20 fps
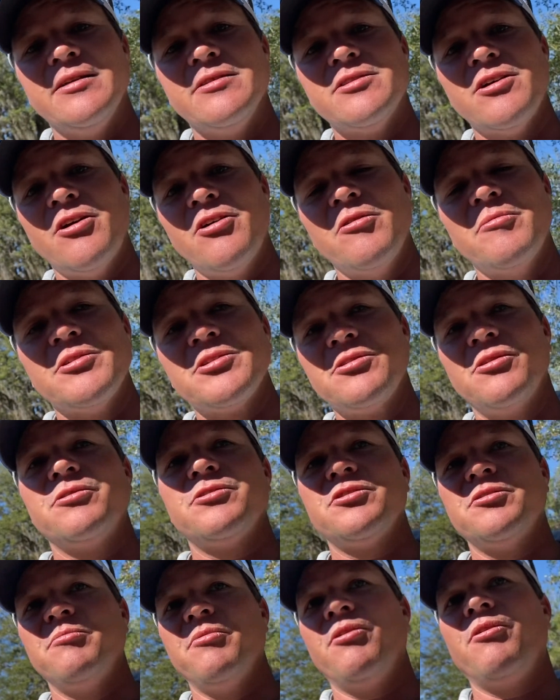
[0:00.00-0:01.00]
Tournament
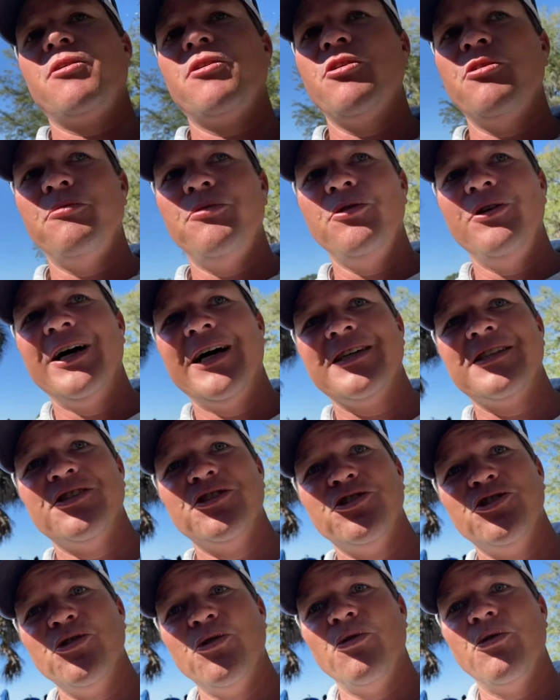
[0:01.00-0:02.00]
starts tomorrow. Hope you guys
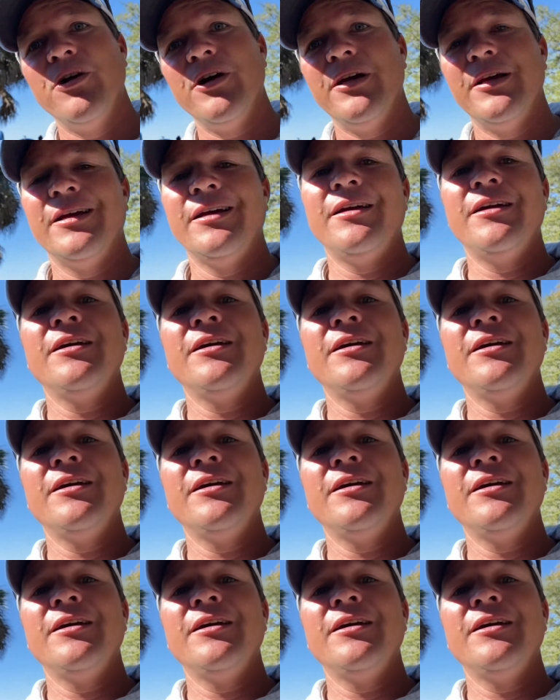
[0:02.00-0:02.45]
enjoy.